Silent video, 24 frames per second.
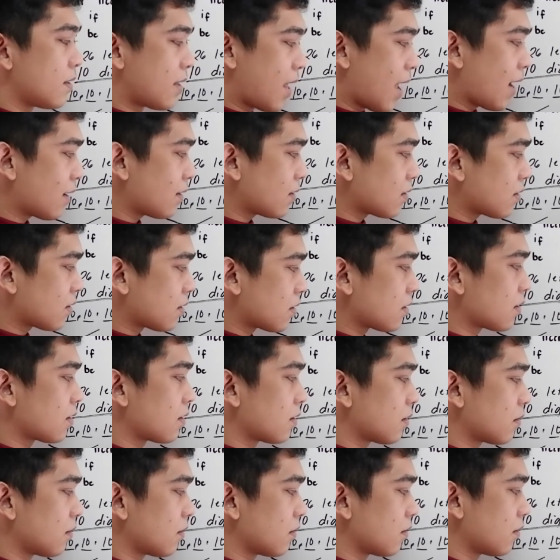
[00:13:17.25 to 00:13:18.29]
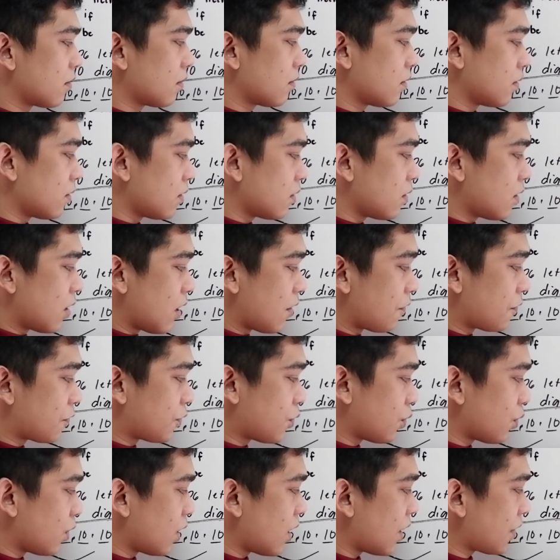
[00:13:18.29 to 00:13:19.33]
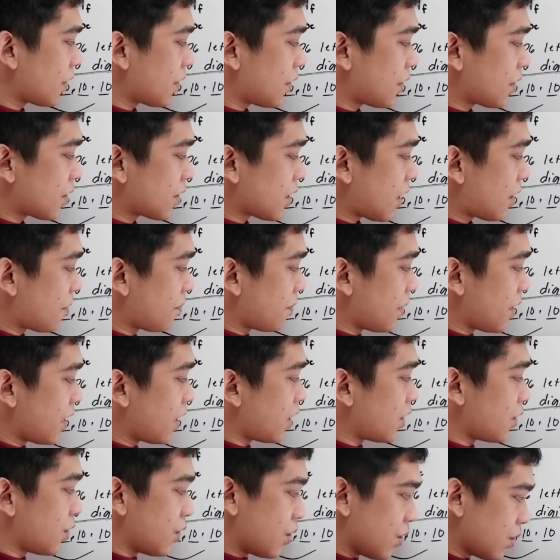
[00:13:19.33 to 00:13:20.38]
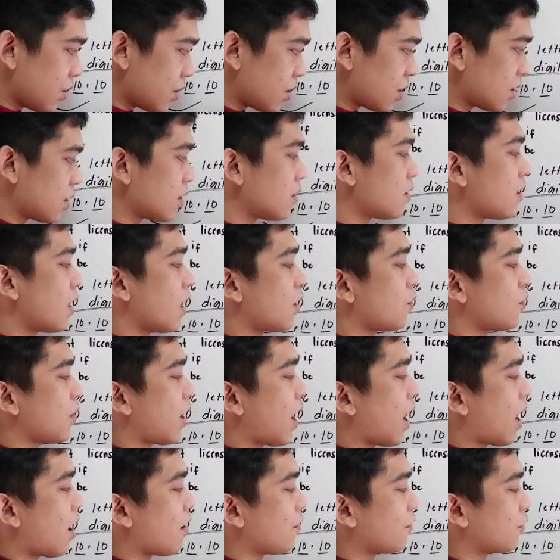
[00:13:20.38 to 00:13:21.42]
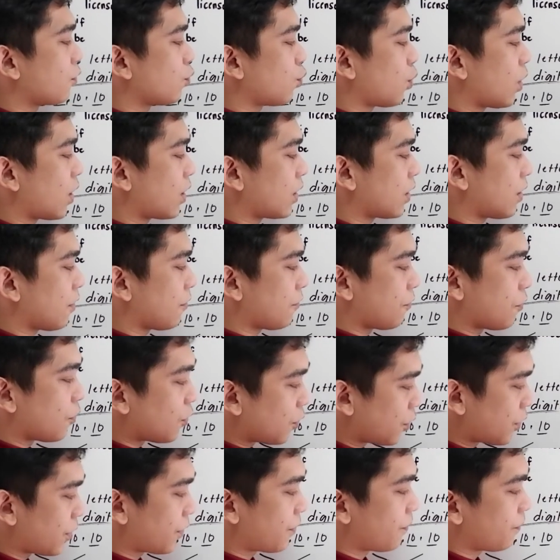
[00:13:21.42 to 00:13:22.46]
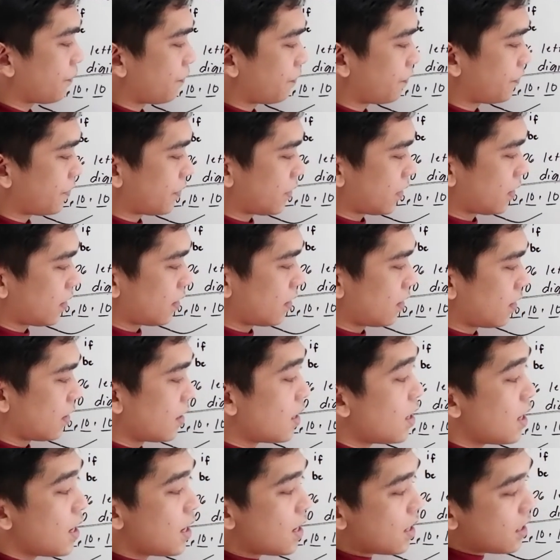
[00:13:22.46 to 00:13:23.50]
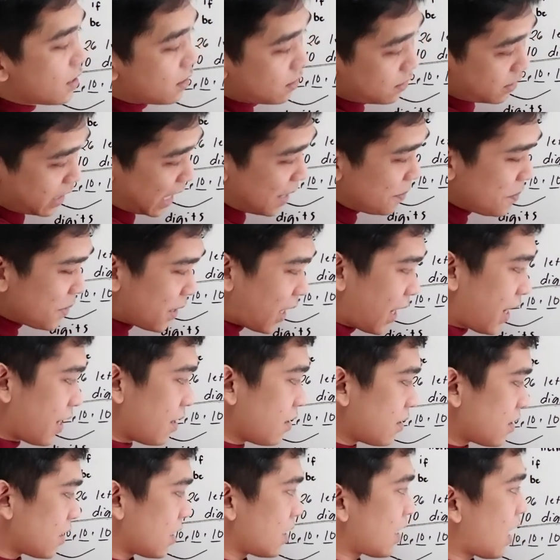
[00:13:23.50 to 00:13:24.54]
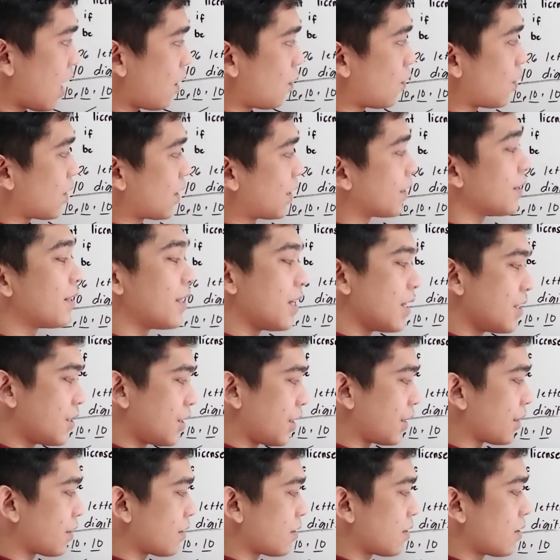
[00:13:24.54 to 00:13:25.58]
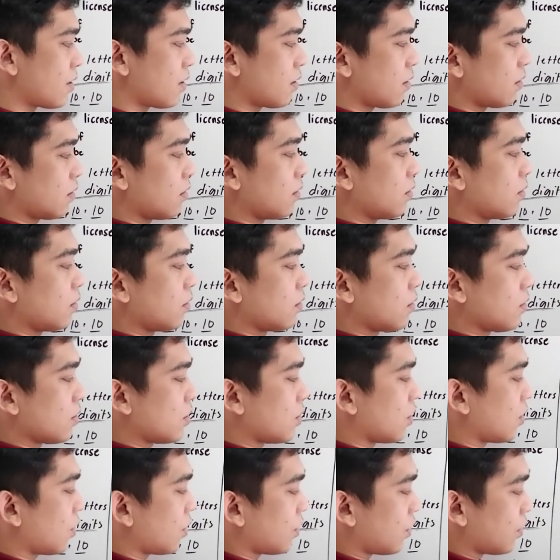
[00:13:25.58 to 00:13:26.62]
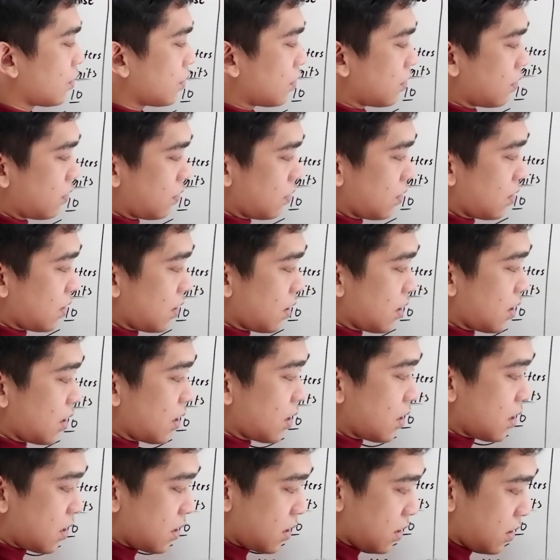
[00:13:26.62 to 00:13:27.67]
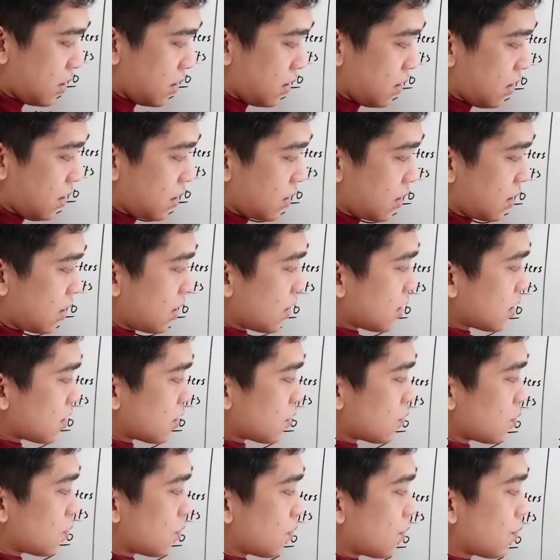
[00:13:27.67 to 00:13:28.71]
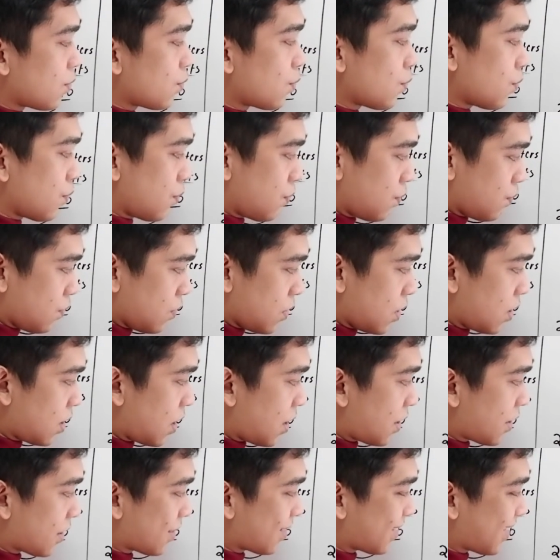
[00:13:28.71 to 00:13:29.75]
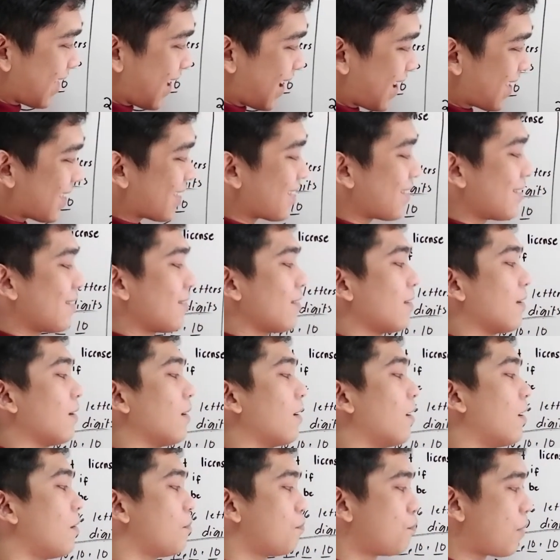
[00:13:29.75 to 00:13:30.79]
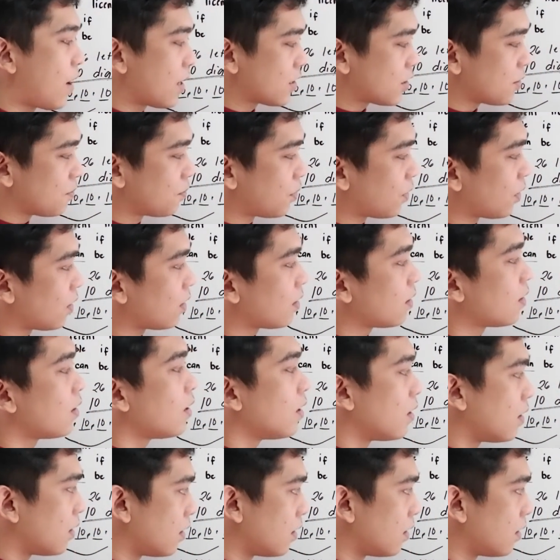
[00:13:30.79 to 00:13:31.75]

Next, if two letters are being used, then we have 24. Same case in our digits. So in this, there are 10 possible